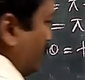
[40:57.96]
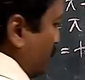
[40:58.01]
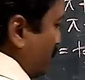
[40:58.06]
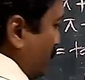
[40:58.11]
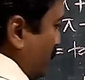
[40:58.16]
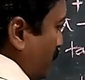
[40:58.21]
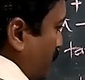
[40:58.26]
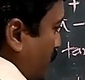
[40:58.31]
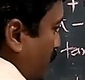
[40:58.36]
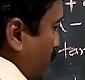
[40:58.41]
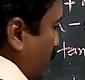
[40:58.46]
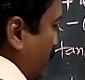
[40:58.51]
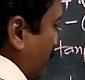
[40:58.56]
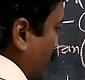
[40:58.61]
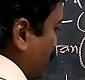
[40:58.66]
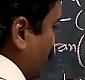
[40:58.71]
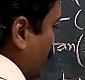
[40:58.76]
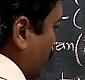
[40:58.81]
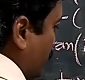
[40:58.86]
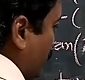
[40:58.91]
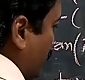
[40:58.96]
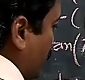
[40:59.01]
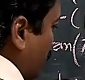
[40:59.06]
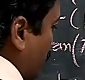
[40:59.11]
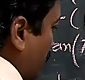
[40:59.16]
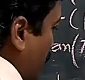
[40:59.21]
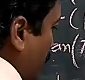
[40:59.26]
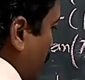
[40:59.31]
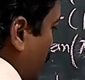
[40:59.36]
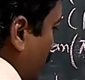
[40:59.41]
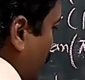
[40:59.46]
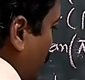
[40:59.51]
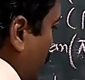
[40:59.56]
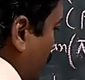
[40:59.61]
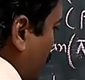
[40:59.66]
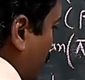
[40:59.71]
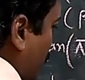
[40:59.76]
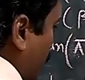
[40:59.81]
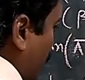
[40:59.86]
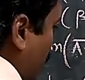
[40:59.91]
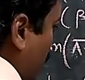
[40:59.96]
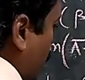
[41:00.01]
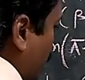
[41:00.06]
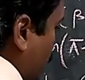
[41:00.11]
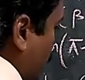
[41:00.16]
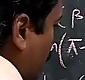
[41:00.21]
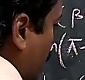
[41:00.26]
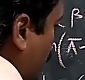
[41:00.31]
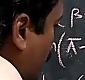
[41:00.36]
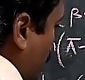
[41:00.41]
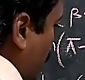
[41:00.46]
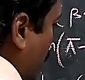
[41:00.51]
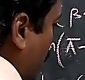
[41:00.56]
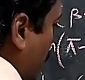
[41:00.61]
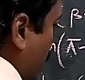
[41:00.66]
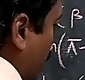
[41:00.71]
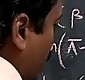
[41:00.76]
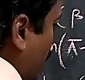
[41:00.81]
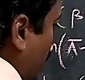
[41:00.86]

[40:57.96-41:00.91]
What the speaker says: once again I will write here formula, tan of A